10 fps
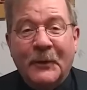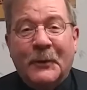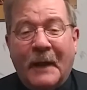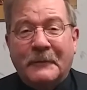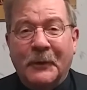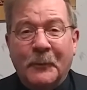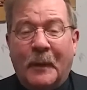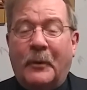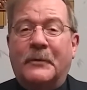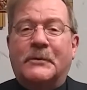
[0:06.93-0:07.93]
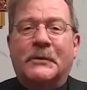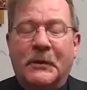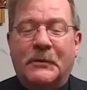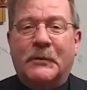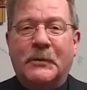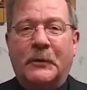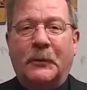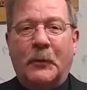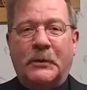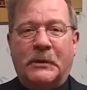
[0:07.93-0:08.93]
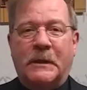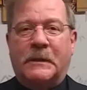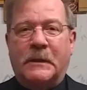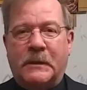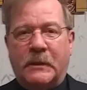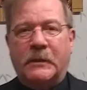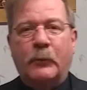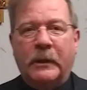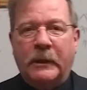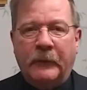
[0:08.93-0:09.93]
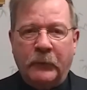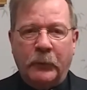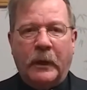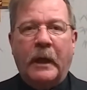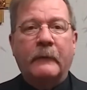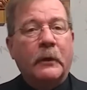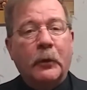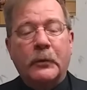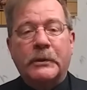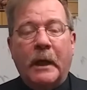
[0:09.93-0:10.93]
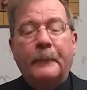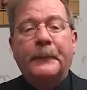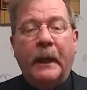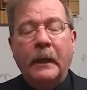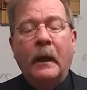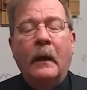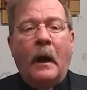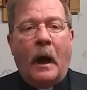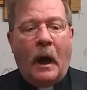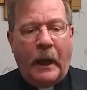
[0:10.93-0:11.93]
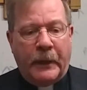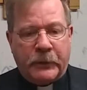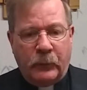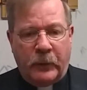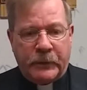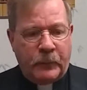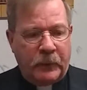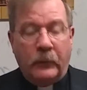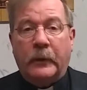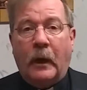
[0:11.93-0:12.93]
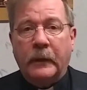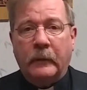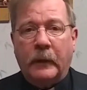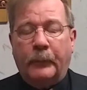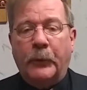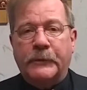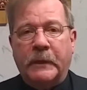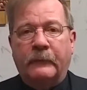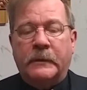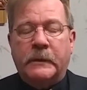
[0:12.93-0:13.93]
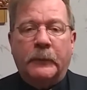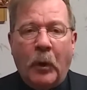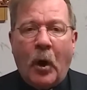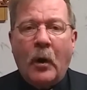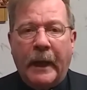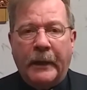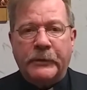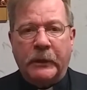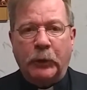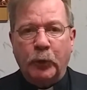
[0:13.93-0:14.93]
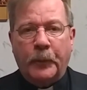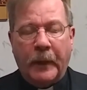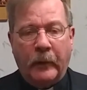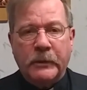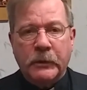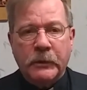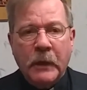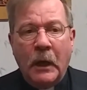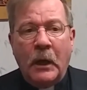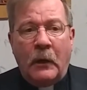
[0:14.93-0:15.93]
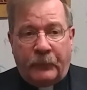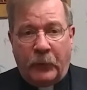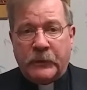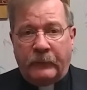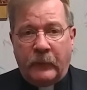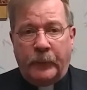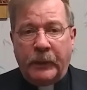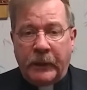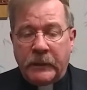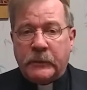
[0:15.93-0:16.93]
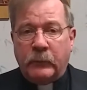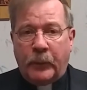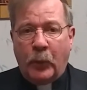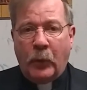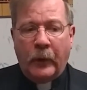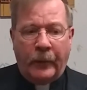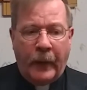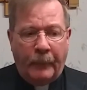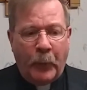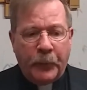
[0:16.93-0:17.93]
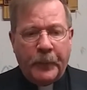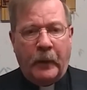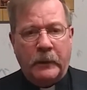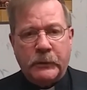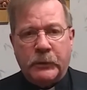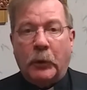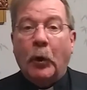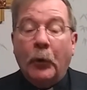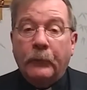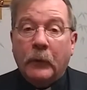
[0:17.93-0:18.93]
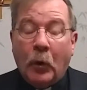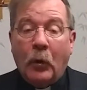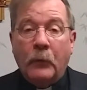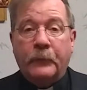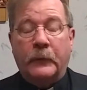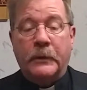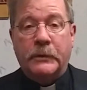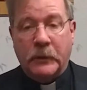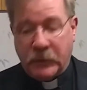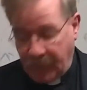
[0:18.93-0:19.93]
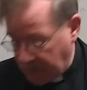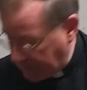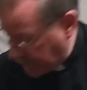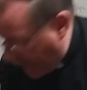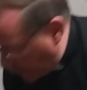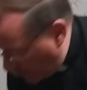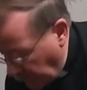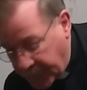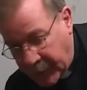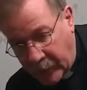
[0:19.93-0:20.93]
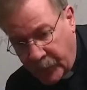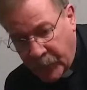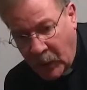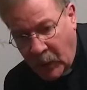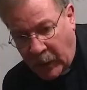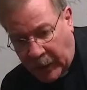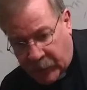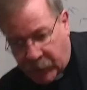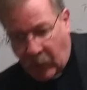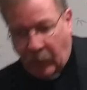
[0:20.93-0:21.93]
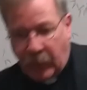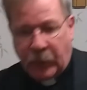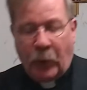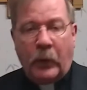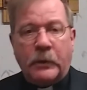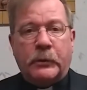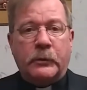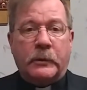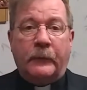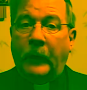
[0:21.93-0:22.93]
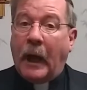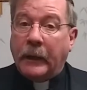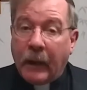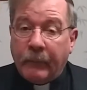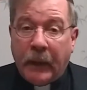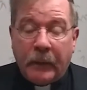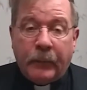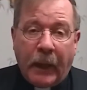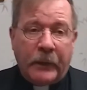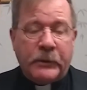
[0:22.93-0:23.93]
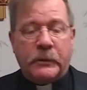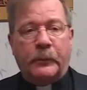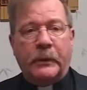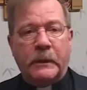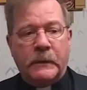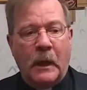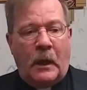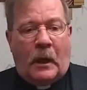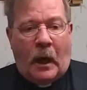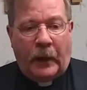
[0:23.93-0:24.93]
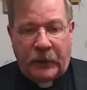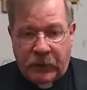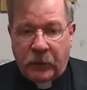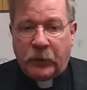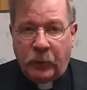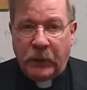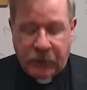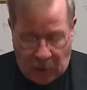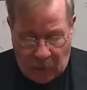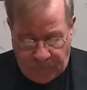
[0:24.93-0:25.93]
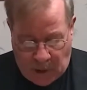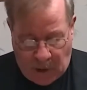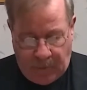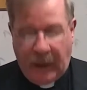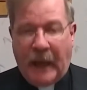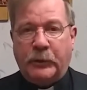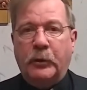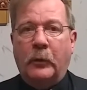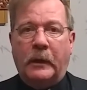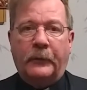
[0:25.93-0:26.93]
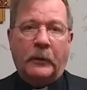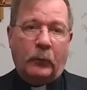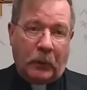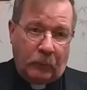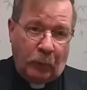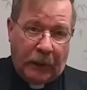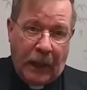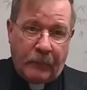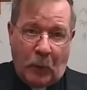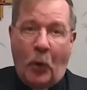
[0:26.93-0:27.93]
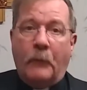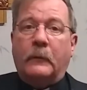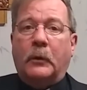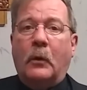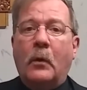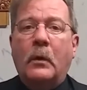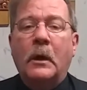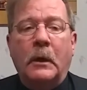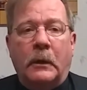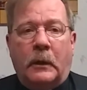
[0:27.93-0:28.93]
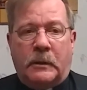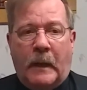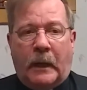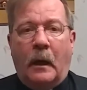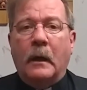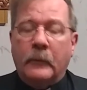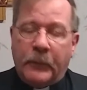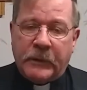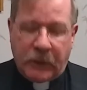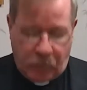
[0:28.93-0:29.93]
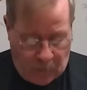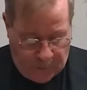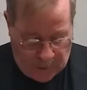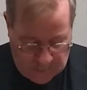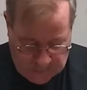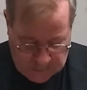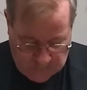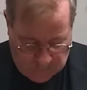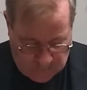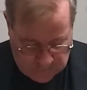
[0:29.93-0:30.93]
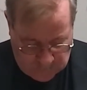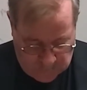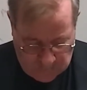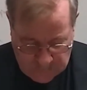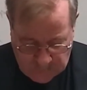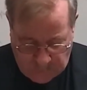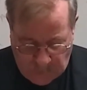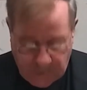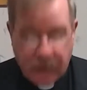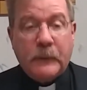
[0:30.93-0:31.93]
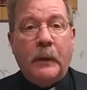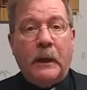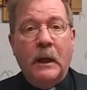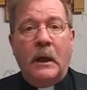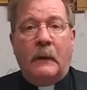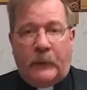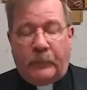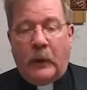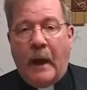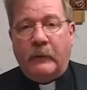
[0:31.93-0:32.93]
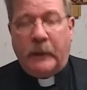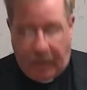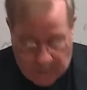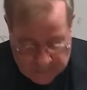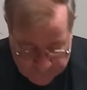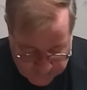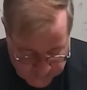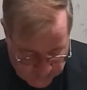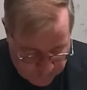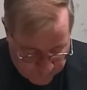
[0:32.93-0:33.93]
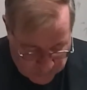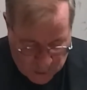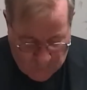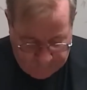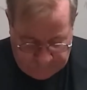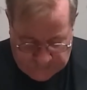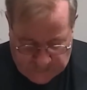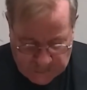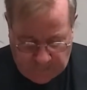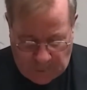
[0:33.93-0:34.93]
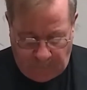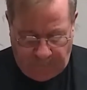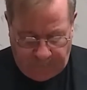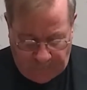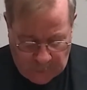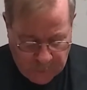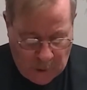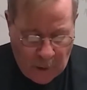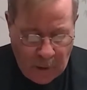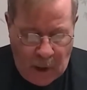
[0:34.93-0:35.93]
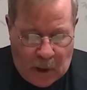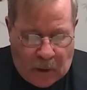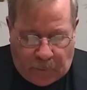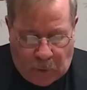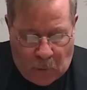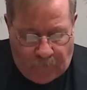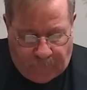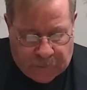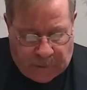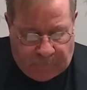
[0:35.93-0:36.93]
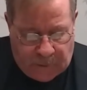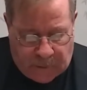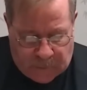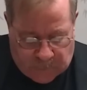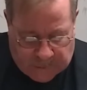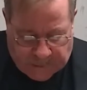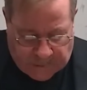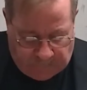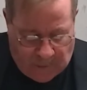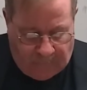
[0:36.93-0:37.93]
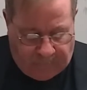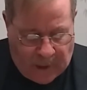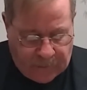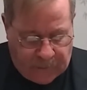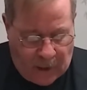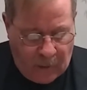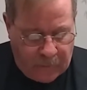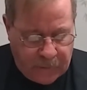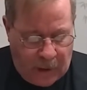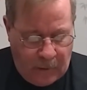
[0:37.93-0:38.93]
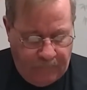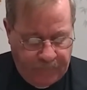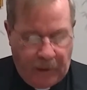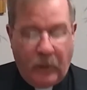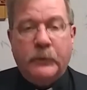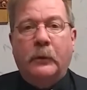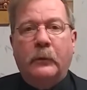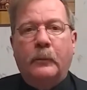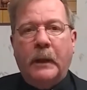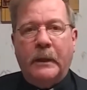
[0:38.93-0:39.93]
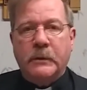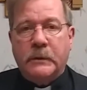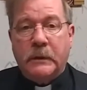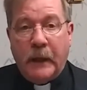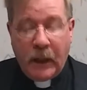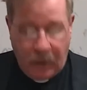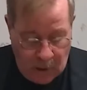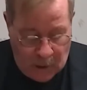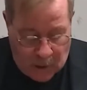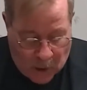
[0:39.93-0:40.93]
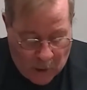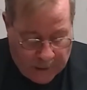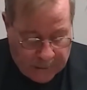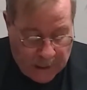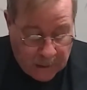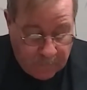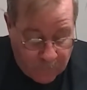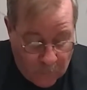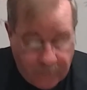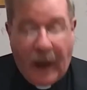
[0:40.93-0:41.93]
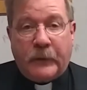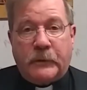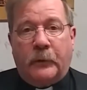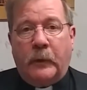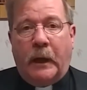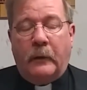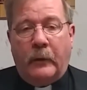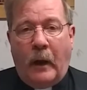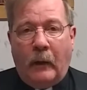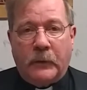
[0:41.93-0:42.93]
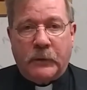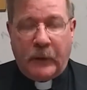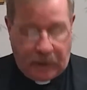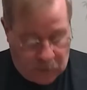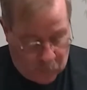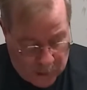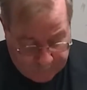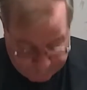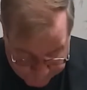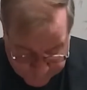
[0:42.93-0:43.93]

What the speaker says: Good afternoon, my brothers and sisters in the Lord Jesus. Just wanted to give you kind of a clergy update as to what's been going on here at both St. Vincent de Paul and St. Luke parishes. First, I'm very pleased to report that both parishes are over goal for this year's Bishop's Annual Appeal. And so I want to encourage those that have not yet made a pledge to please consider doing so. As you know, anything that we get over the goal comes back 100% to our parishes. So I want to encourage you to participate if you haven't yet been able to. The figures are, the goal for St. Business was $65,000, and our total pledges to date are at $84,300. So that's great.